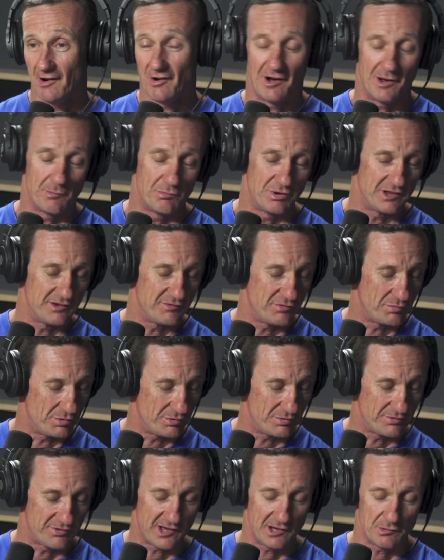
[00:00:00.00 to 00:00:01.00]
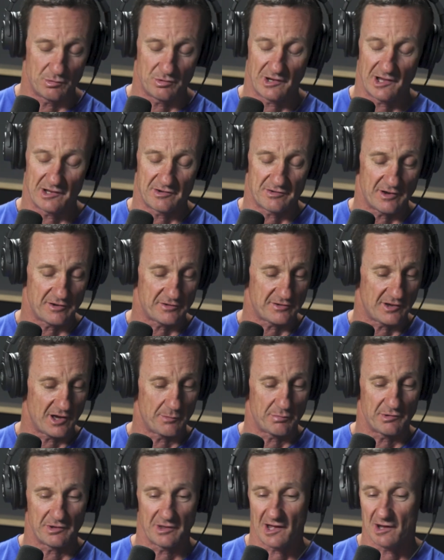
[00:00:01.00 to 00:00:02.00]
Oh, unbelievable! They will get dressed
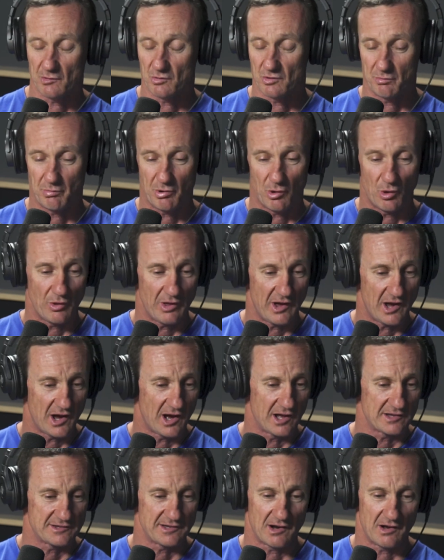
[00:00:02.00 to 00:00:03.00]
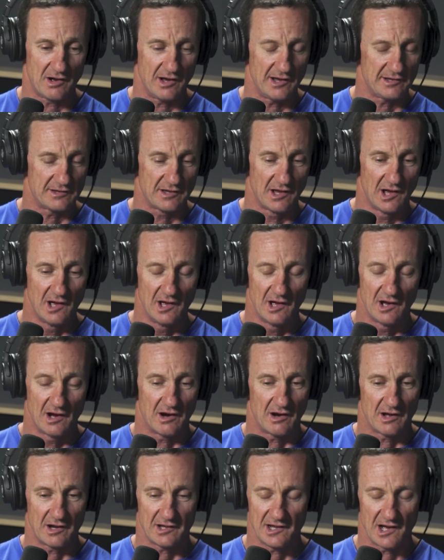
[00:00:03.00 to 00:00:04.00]
up and they will pour their hearts out. I
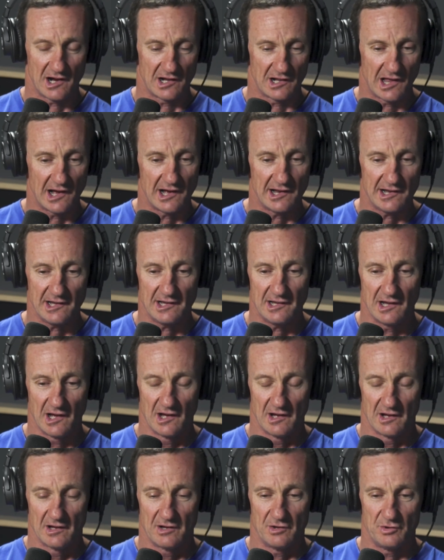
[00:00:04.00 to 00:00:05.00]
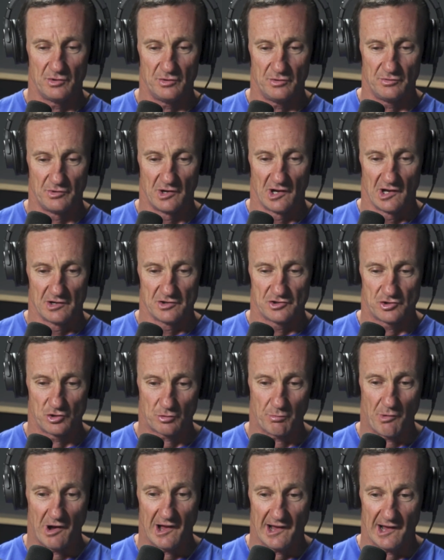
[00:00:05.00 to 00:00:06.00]
had a young lady who
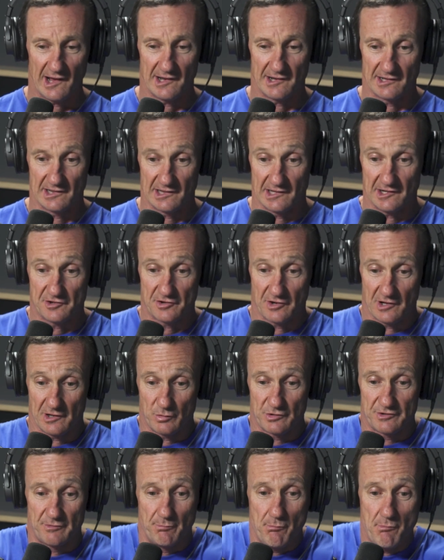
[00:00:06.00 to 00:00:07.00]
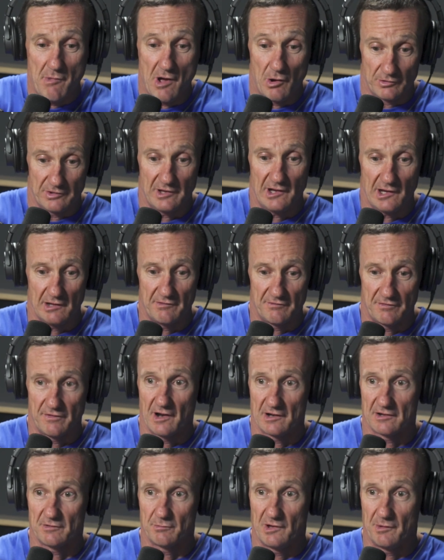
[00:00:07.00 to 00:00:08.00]
shook my hand and literally was melting in
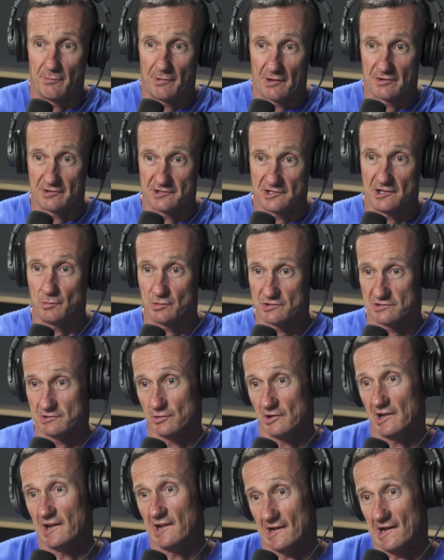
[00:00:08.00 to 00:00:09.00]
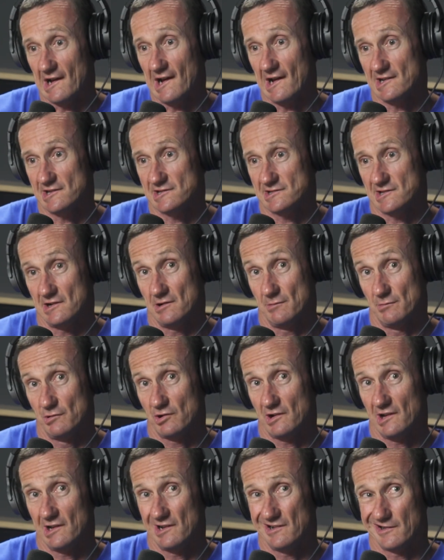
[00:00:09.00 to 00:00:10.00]
front of me because she was looking at Ace, and I'm
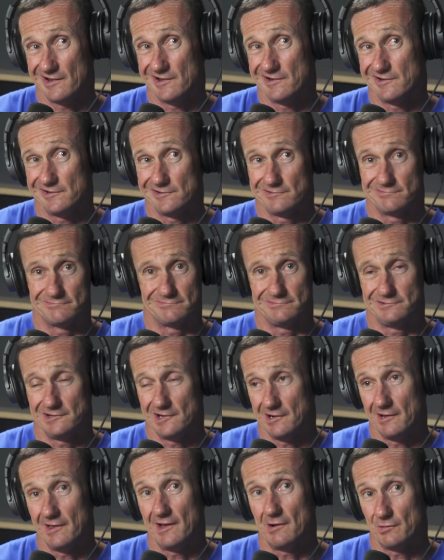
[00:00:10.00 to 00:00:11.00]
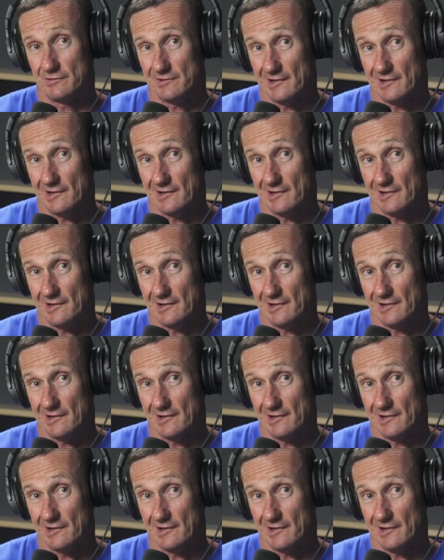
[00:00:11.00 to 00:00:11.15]
looking at her going, that